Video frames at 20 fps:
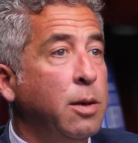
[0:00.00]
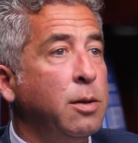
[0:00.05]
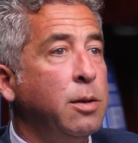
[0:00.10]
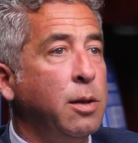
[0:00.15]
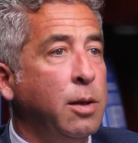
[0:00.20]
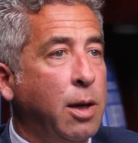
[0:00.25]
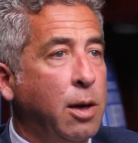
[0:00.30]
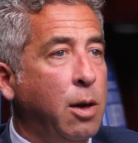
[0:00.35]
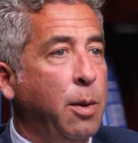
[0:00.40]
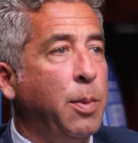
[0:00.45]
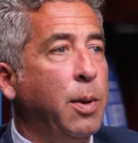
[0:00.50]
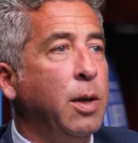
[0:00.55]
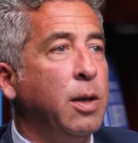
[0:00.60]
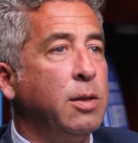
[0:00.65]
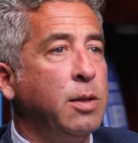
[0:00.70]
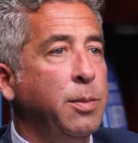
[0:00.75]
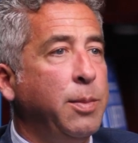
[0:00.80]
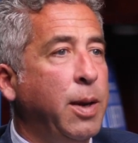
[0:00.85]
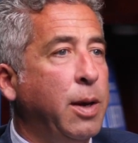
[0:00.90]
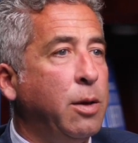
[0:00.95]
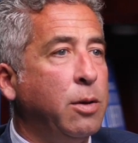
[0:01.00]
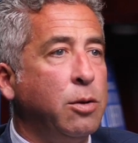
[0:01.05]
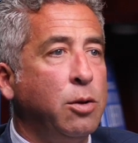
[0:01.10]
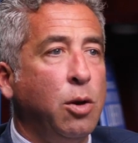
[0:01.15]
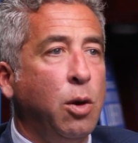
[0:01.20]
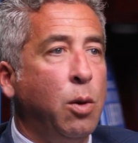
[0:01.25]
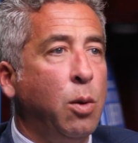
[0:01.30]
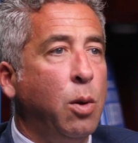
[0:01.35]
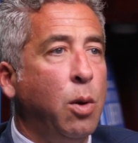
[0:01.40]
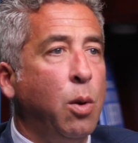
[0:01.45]
to let our policymakers
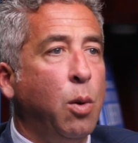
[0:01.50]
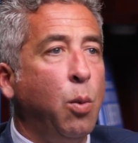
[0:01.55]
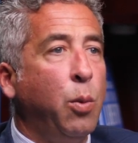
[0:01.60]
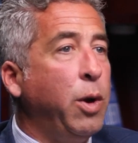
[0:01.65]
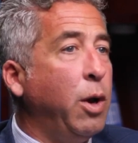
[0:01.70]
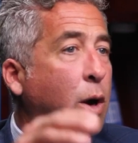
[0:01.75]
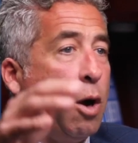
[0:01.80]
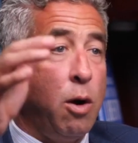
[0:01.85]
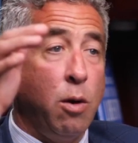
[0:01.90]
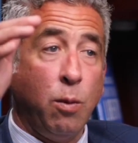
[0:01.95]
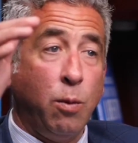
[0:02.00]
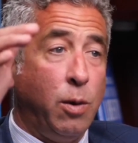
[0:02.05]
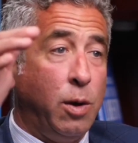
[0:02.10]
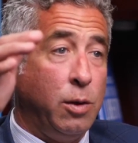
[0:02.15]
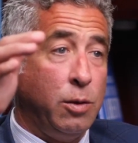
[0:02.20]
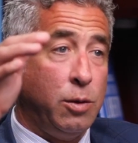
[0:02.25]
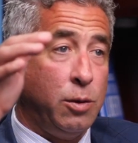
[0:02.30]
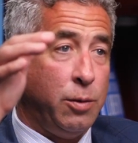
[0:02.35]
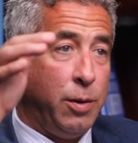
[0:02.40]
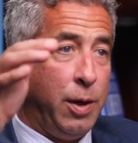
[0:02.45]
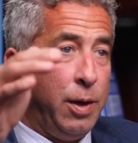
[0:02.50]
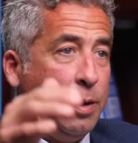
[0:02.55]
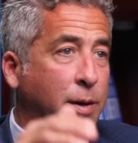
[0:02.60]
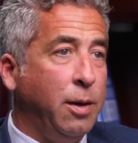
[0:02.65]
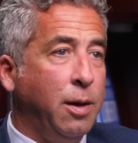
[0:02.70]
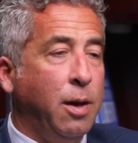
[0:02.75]
know we aren't Wall Street.